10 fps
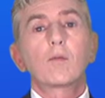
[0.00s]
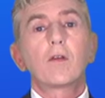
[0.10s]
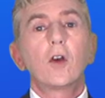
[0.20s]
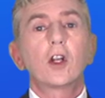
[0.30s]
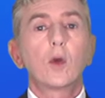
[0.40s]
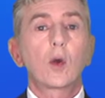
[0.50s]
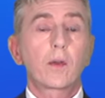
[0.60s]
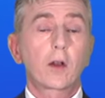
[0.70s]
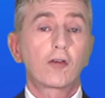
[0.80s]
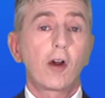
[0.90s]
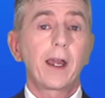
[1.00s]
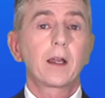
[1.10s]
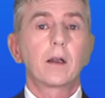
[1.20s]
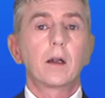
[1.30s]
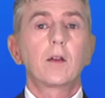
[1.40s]
prefer to work with a
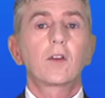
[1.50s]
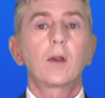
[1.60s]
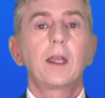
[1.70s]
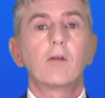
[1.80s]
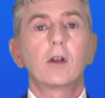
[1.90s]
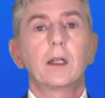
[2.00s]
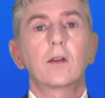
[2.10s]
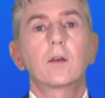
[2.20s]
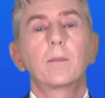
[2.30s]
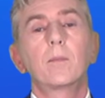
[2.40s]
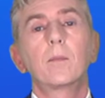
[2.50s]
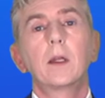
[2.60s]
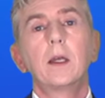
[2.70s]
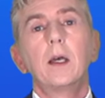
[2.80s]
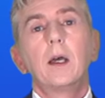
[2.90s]
triangle, so here it is.
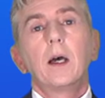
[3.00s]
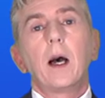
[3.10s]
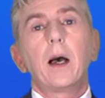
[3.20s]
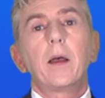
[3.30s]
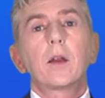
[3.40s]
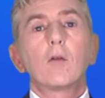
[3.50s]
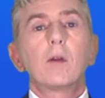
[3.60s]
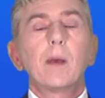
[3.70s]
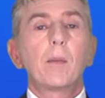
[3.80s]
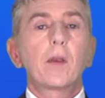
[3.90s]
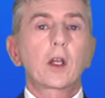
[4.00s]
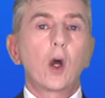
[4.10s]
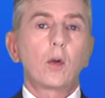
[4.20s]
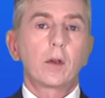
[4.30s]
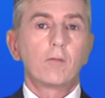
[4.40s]
And remember the
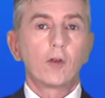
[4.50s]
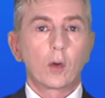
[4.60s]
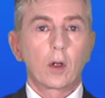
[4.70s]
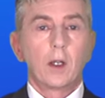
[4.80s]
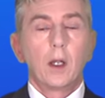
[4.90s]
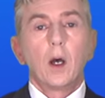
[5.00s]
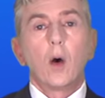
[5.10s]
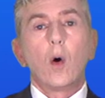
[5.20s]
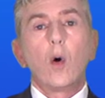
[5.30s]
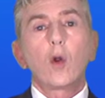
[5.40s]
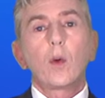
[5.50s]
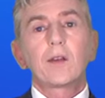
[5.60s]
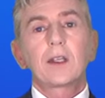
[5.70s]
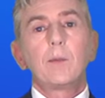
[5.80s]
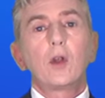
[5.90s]
golden rule,
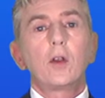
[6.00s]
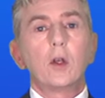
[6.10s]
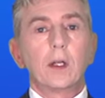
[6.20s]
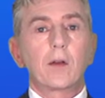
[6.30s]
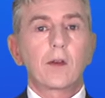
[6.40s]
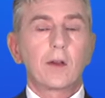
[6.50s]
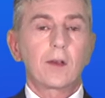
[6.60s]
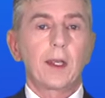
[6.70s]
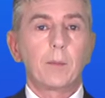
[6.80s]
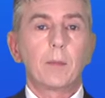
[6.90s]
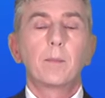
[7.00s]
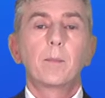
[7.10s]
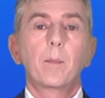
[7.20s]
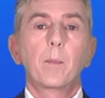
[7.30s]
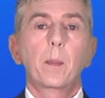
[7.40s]
always keep your units the same.
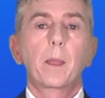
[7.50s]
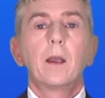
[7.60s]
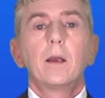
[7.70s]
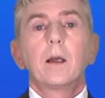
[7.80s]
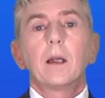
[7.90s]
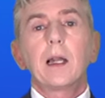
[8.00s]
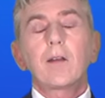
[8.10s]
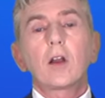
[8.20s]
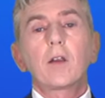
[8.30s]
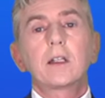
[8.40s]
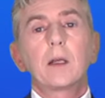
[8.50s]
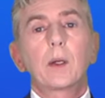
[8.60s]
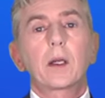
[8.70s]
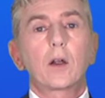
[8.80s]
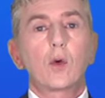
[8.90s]
Let's look at a
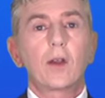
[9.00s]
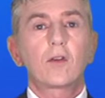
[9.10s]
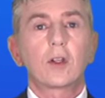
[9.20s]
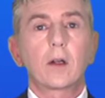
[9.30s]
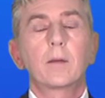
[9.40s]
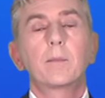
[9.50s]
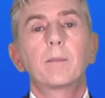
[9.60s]
typical question.